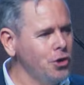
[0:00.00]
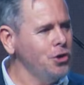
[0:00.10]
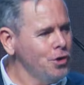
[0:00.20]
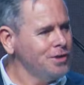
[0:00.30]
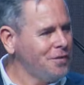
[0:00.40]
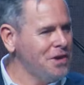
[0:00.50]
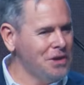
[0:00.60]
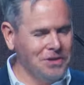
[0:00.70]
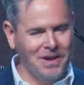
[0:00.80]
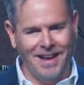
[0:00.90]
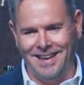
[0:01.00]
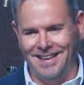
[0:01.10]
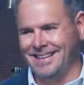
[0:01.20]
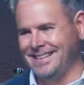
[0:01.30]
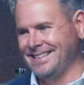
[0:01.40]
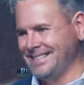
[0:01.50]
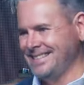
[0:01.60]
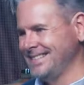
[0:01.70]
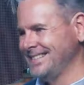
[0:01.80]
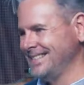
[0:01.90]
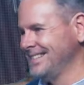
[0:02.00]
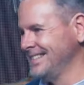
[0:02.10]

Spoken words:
news for you today. That